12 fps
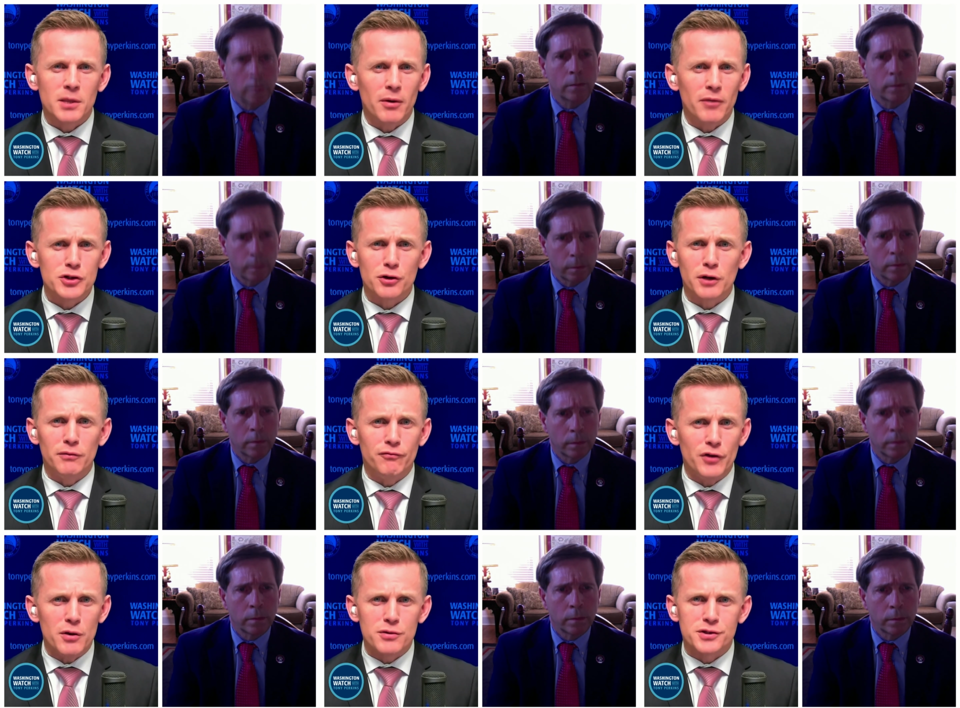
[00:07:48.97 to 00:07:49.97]
Speaker 1: some of us are
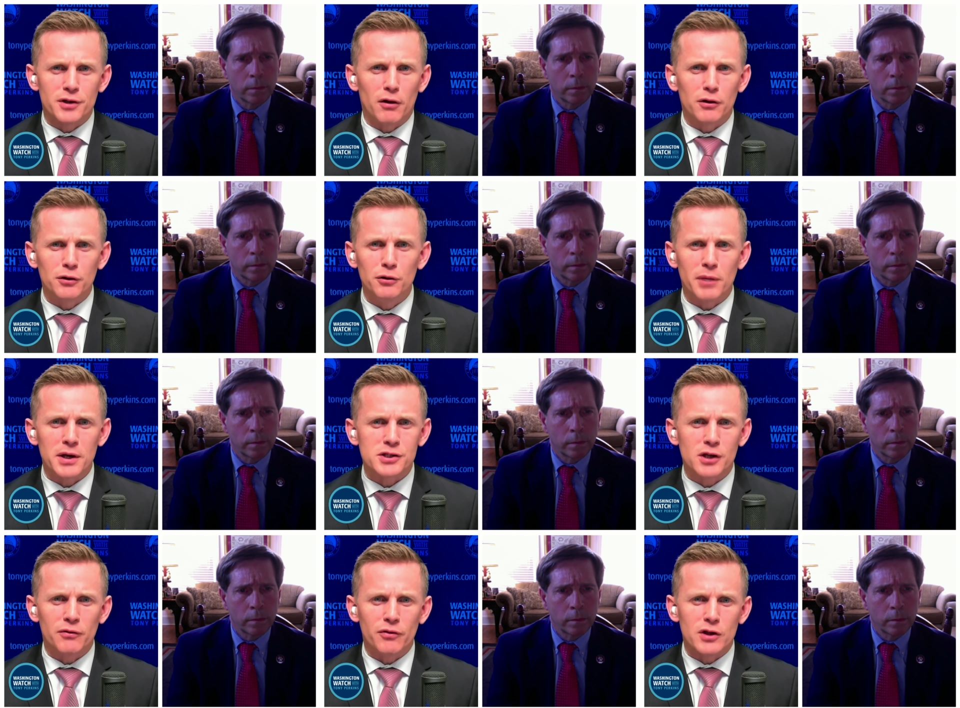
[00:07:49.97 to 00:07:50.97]
confused, and I'll include
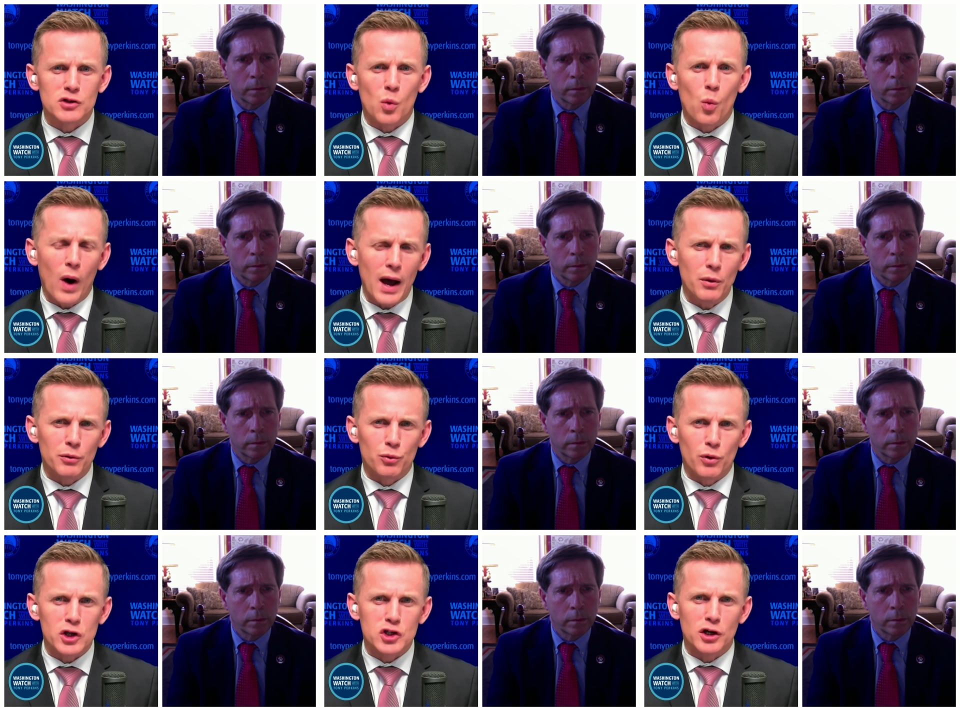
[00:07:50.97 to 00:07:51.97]
myself in this. Why would
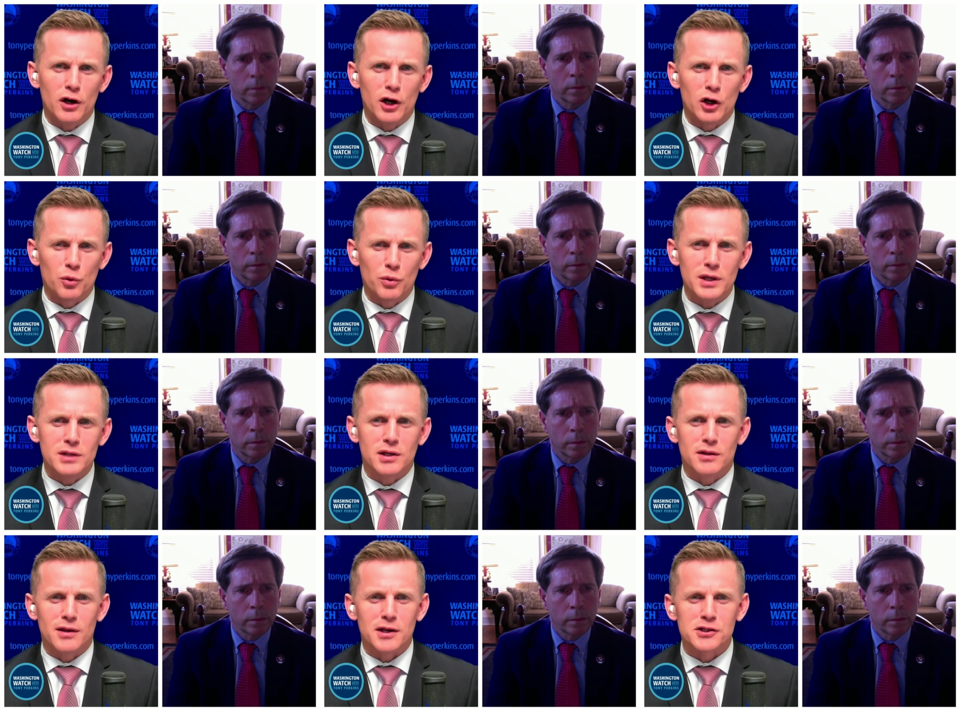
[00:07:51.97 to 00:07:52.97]
Russia agree
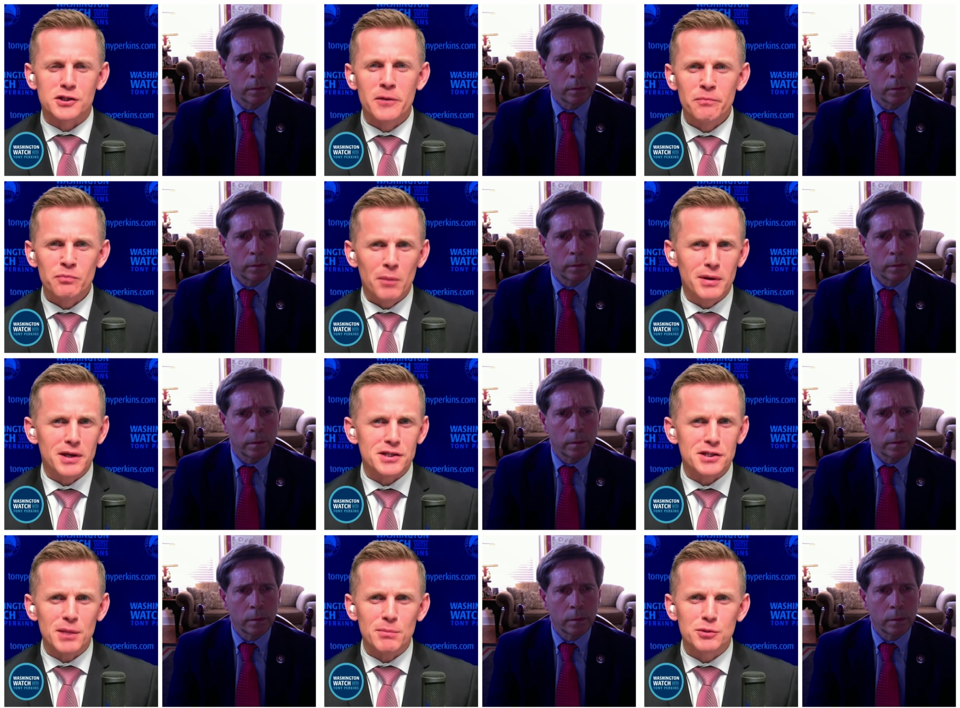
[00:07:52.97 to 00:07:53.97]
to this? Because
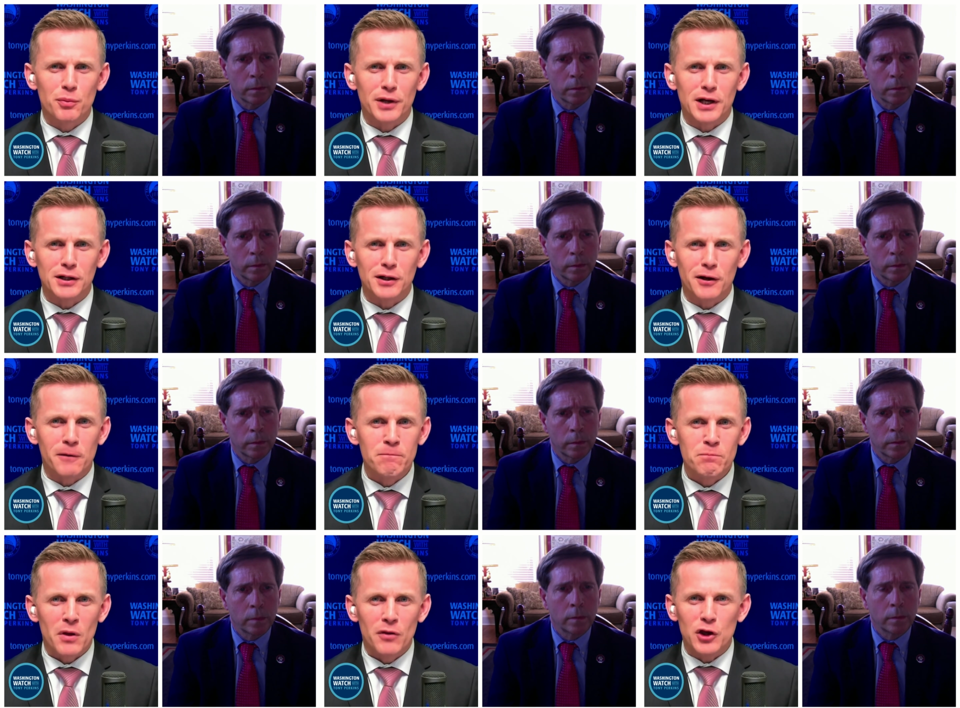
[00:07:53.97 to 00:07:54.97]
it seems pretty clear
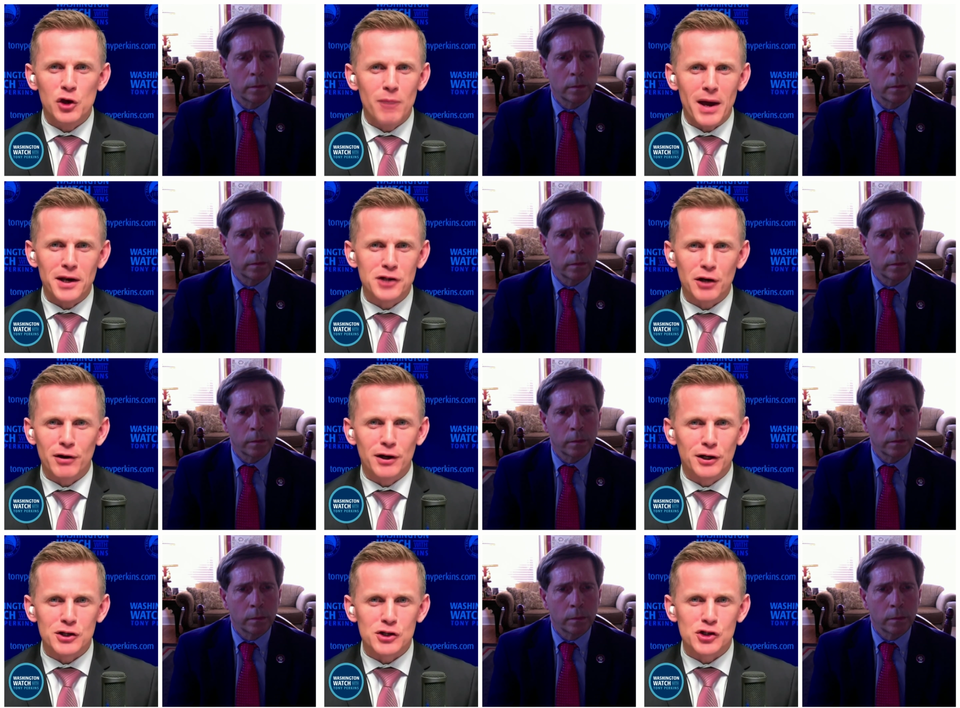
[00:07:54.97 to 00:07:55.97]
that
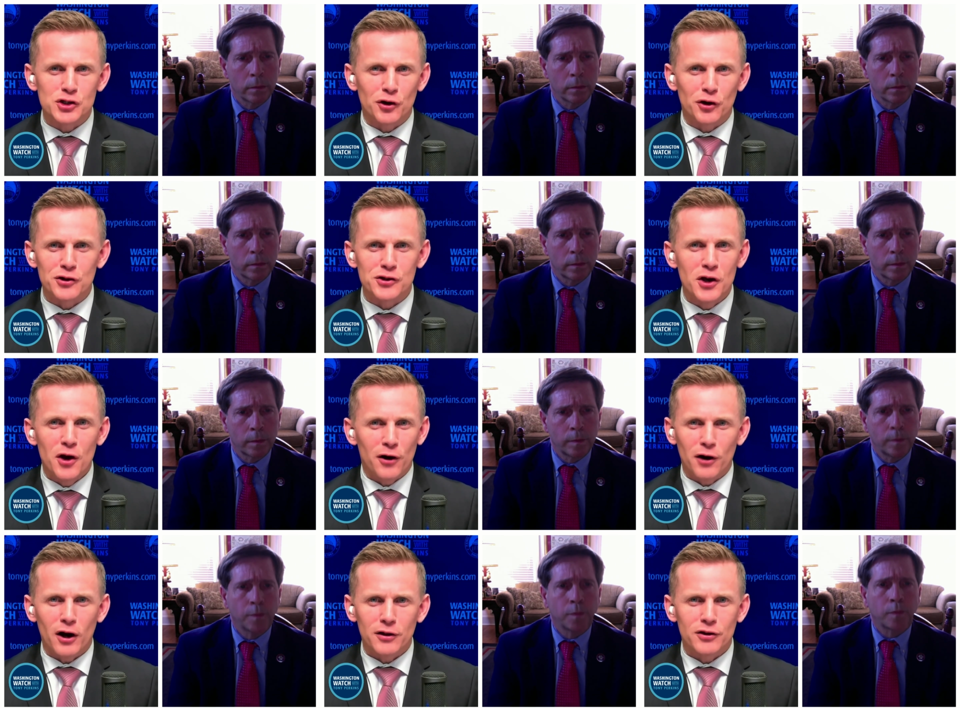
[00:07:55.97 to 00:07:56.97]
humanitarian concerns
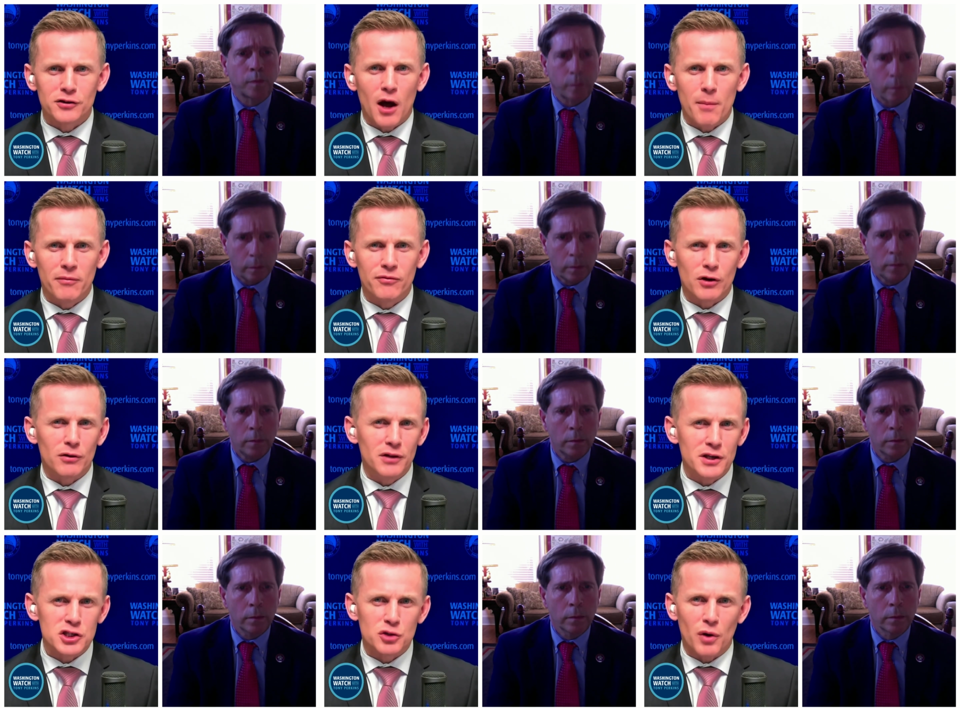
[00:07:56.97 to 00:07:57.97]
are not at the top of their
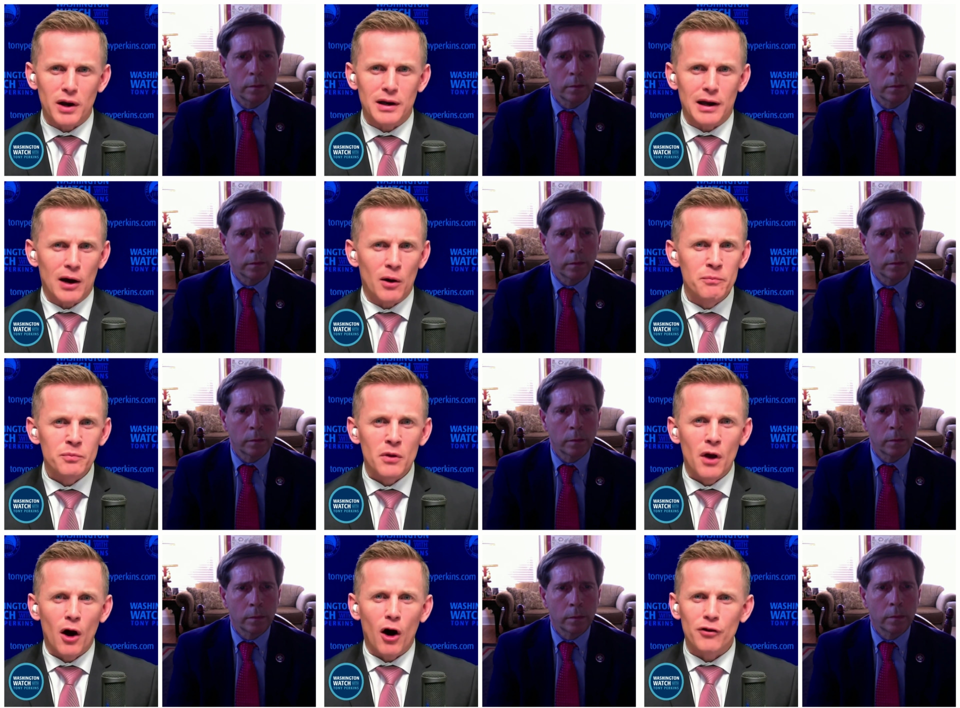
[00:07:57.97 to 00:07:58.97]
list right now.
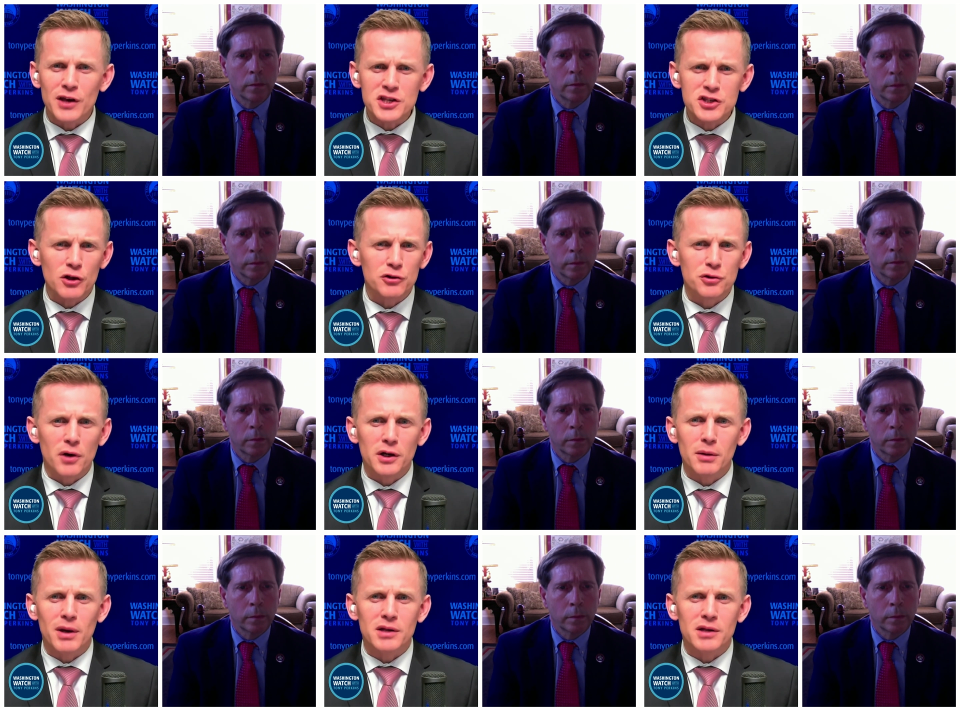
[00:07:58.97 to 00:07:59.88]
Are they still trying